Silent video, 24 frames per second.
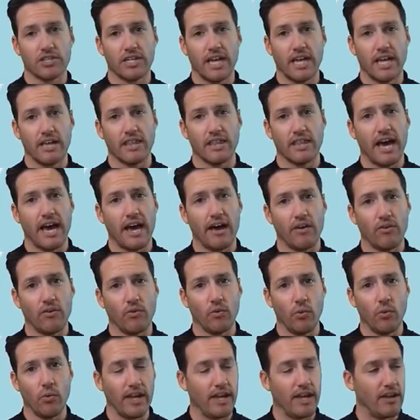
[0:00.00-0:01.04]
say that
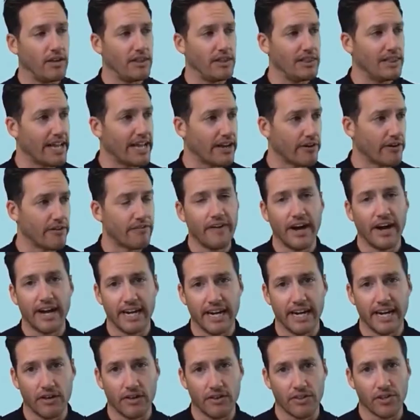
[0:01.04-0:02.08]
we later
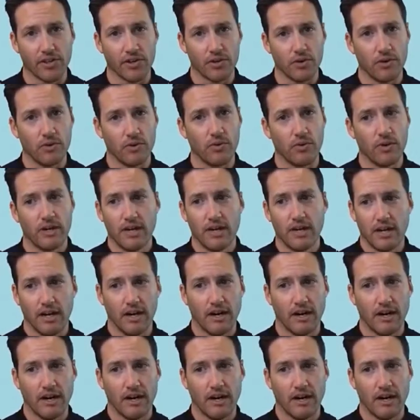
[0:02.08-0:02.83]
find out through